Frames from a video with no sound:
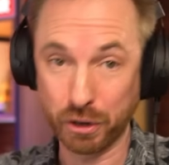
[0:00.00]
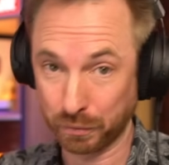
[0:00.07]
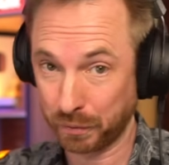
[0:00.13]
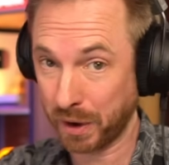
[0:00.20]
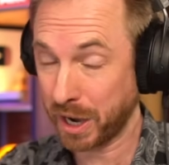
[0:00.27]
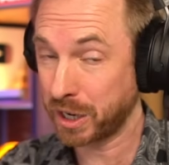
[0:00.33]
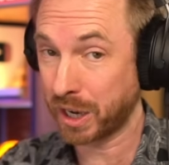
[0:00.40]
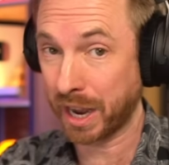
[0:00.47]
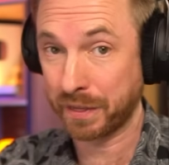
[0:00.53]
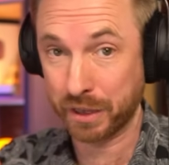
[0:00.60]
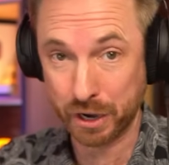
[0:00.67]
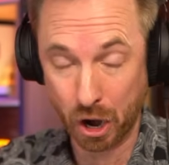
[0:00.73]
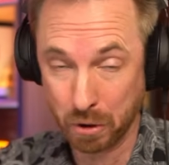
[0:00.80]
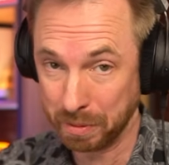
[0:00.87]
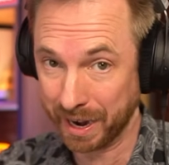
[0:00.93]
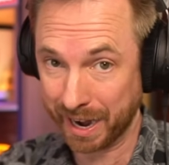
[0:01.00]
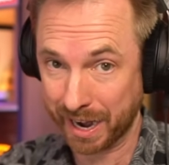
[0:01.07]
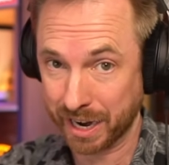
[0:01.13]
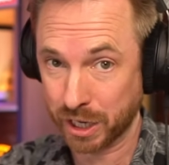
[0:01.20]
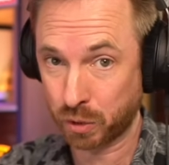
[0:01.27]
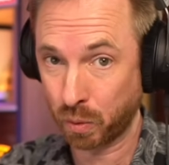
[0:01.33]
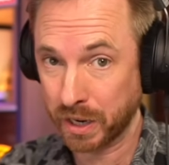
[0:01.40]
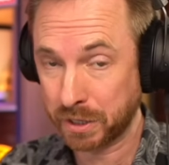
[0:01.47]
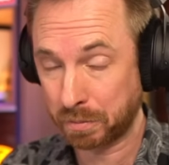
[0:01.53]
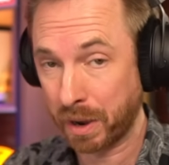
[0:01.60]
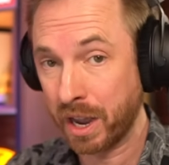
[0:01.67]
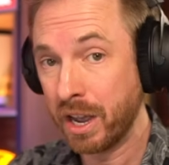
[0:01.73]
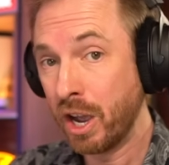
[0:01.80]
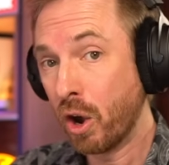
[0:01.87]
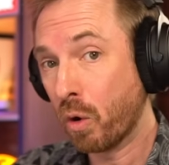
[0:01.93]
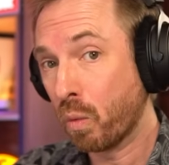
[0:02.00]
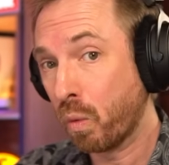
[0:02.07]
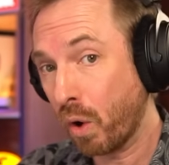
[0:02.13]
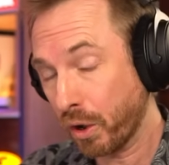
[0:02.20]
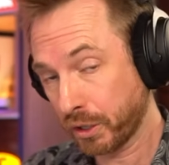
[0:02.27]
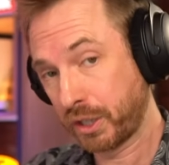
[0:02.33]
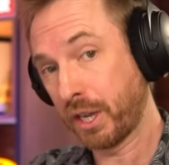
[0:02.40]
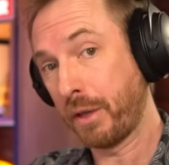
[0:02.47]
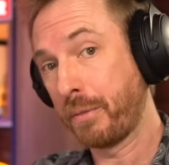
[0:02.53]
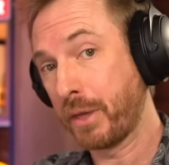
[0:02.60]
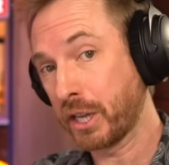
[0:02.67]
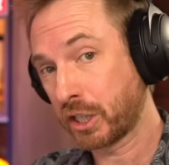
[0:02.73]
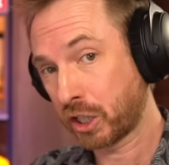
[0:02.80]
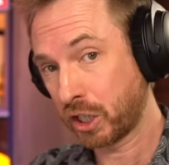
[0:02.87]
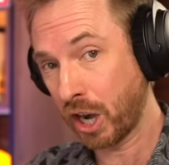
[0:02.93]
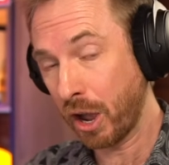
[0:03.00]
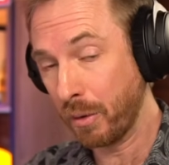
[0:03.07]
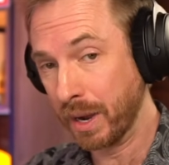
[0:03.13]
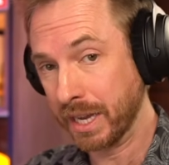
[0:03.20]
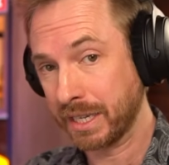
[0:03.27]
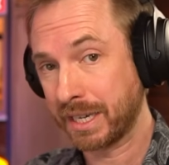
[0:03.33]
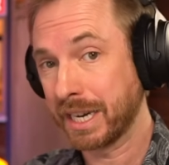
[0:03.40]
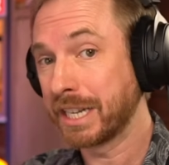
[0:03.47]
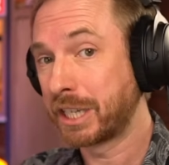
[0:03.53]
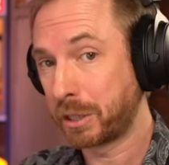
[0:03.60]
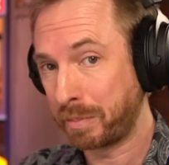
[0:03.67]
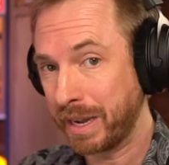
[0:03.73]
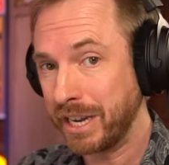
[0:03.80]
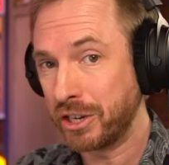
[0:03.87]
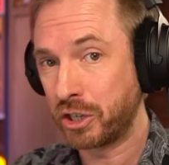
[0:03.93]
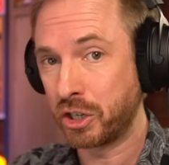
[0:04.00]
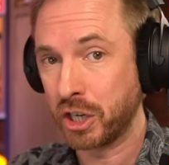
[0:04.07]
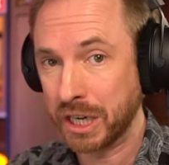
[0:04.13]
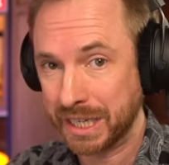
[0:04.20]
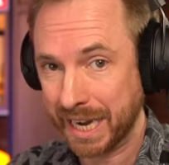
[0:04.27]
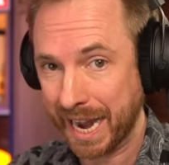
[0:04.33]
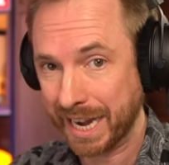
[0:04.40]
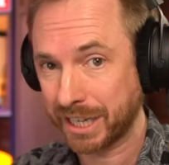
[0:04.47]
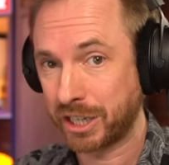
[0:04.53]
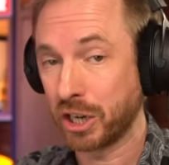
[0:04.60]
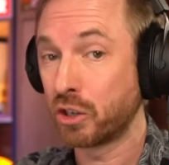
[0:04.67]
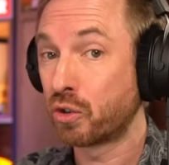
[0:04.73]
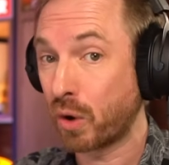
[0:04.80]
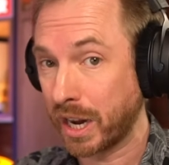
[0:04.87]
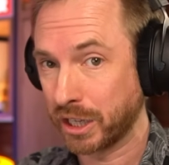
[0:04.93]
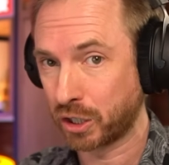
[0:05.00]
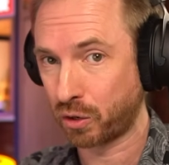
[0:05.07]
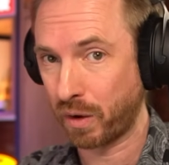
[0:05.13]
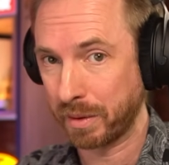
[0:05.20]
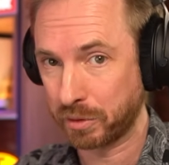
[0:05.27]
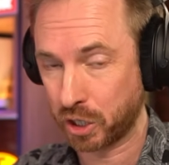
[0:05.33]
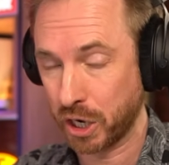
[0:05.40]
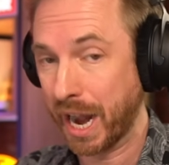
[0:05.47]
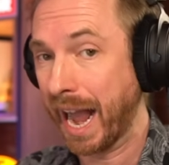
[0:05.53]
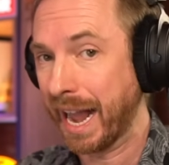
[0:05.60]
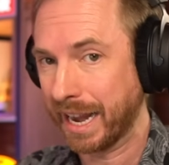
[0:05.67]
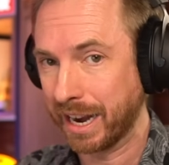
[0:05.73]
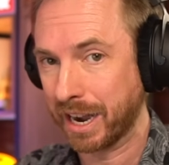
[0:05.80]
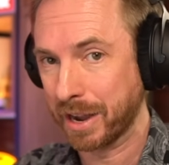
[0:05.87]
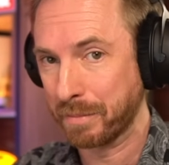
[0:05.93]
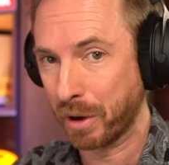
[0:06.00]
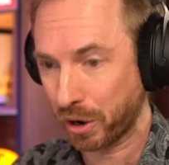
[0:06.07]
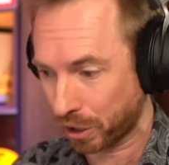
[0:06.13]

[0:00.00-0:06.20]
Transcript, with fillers: and you'll find that OpenAI's Whisper was the slowest speech to text transcription AI